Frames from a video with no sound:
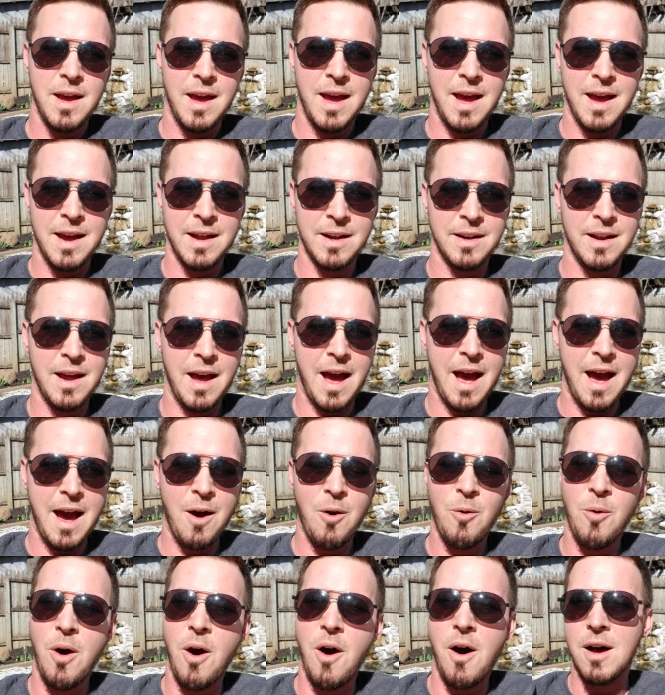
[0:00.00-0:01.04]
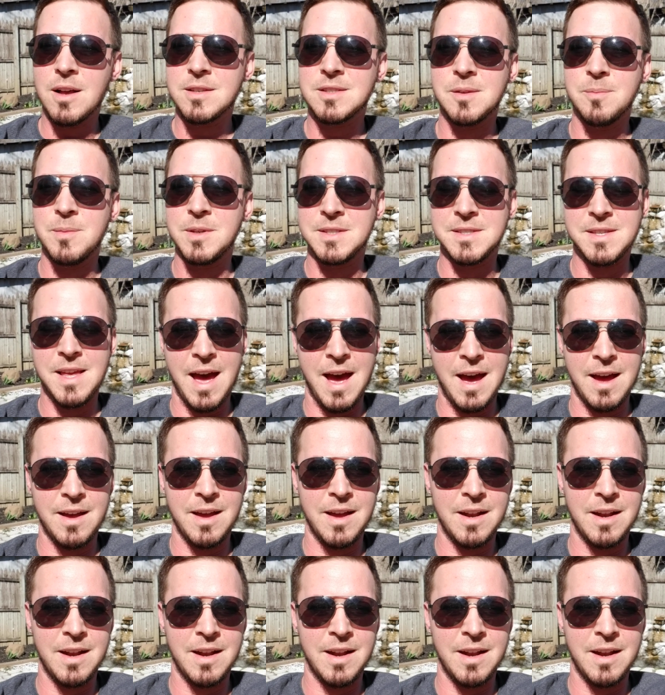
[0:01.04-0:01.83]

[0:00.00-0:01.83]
And how awesome is that?